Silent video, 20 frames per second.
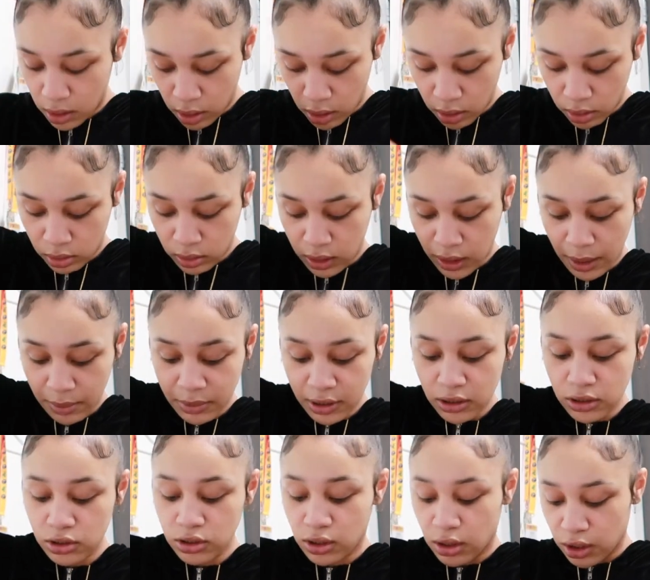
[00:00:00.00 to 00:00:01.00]
Oh, let
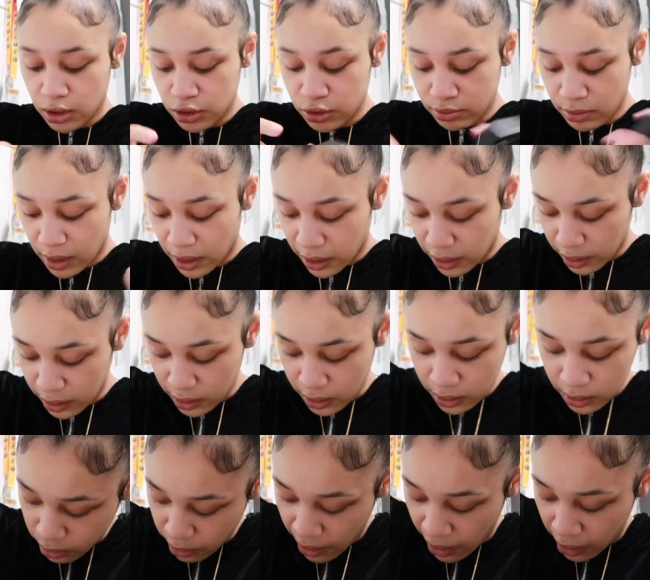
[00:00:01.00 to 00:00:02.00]
me charge my
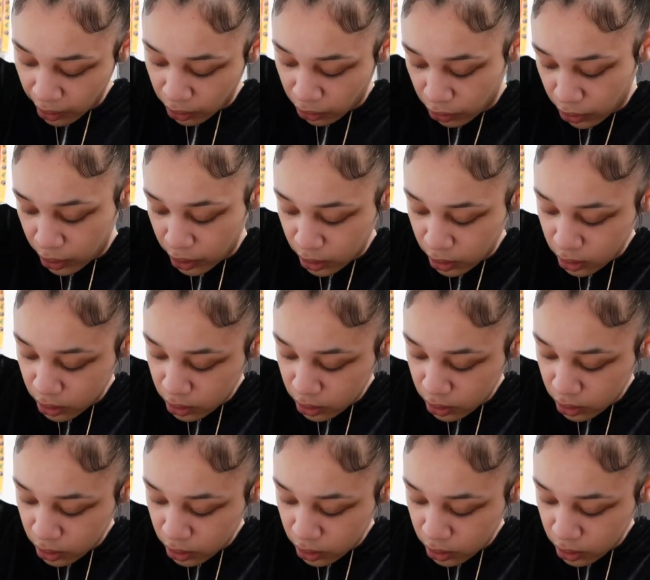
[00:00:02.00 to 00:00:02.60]
battery.